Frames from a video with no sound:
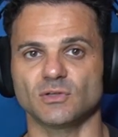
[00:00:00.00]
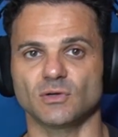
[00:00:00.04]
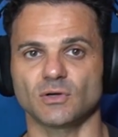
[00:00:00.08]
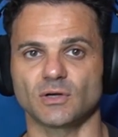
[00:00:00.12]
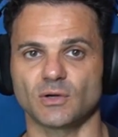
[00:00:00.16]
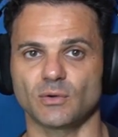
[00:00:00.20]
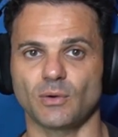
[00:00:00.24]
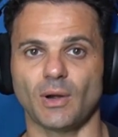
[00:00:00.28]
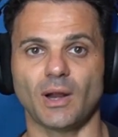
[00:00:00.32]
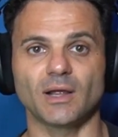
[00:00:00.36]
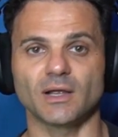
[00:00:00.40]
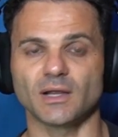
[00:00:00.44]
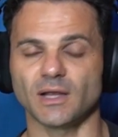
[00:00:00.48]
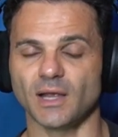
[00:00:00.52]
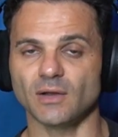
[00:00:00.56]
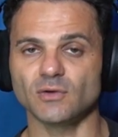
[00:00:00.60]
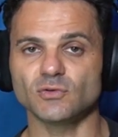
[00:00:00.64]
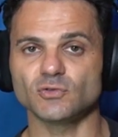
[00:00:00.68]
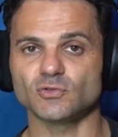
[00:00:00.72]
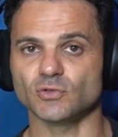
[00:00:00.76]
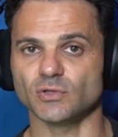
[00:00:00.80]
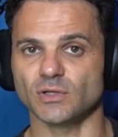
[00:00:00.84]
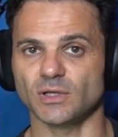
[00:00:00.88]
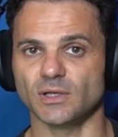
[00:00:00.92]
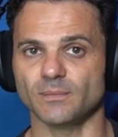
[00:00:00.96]
your
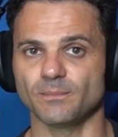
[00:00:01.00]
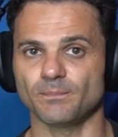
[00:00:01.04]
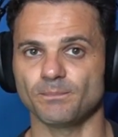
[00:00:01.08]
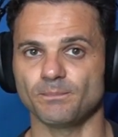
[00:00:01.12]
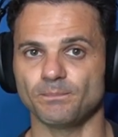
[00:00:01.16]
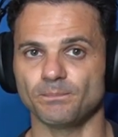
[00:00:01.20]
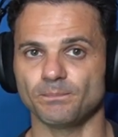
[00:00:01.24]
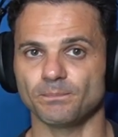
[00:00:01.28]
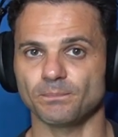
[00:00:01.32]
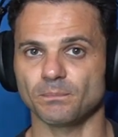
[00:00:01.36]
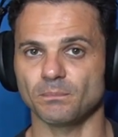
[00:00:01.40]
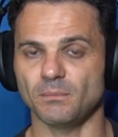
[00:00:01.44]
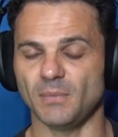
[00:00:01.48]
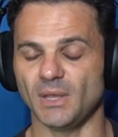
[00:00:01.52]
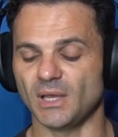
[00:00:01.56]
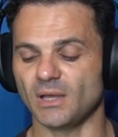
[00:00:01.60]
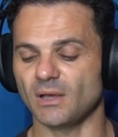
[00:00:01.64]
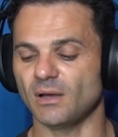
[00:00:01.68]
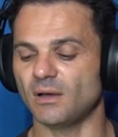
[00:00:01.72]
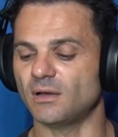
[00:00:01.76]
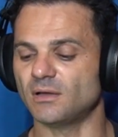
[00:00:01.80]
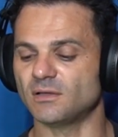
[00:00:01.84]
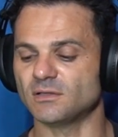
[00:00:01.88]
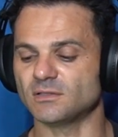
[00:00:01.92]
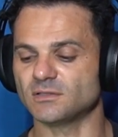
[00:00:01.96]
country
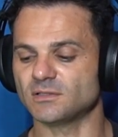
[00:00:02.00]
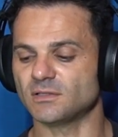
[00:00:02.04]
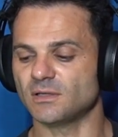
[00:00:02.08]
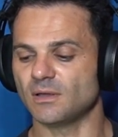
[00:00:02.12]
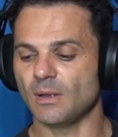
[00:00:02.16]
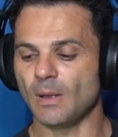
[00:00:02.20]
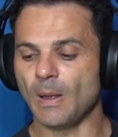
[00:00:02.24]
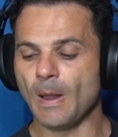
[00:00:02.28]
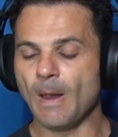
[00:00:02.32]
because